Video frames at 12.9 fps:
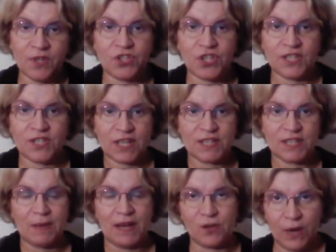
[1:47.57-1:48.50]
just to
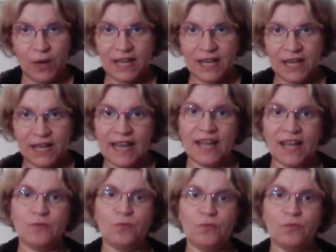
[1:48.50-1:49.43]
explain quickly
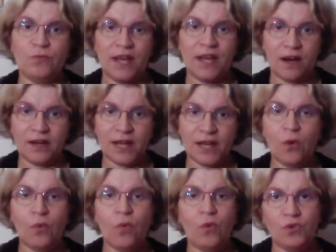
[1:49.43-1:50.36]
again, we are
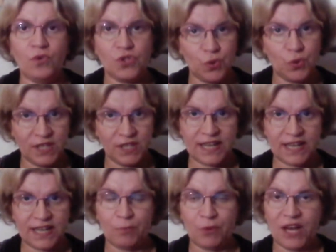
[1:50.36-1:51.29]
now doing this
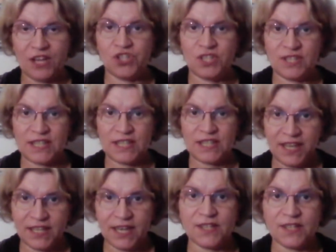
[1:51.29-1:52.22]
calibration
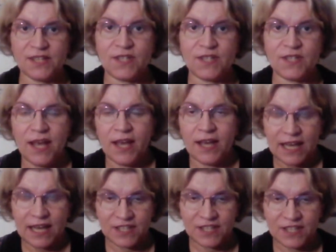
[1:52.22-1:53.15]
scanning. That is
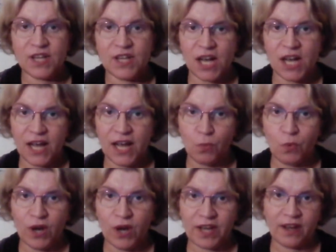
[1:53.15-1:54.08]
Katherine and I
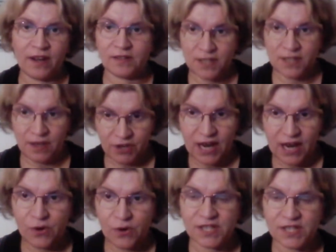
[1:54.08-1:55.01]
working several
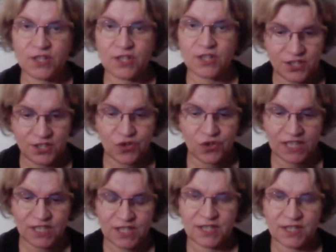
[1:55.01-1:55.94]
hours
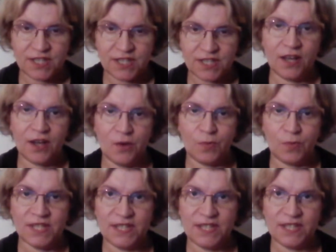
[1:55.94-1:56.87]
concentrated
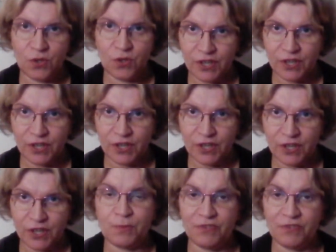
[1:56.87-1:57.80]
with the
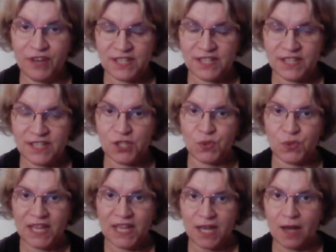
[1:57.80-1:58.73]
university's professors to
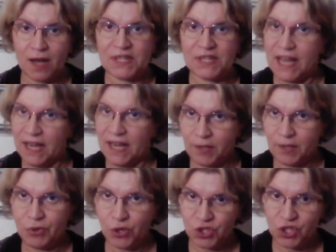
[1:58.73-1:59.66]
set up a scanning
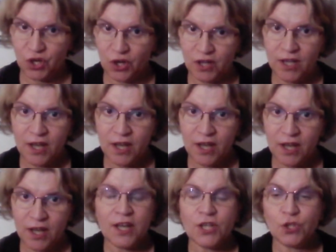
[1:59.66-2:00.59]
protocol
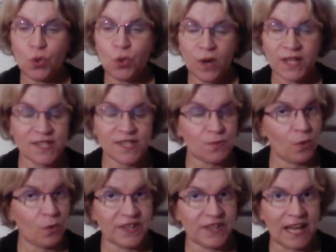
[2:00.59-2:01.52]
towards we
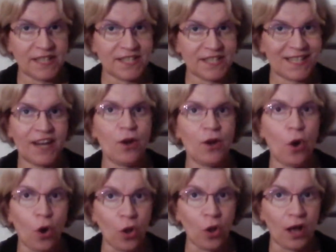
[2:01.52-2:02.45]
will then scan
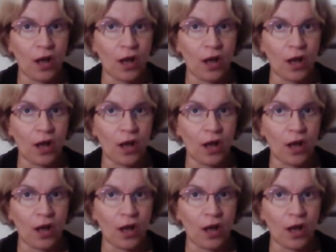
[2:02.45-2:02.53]
all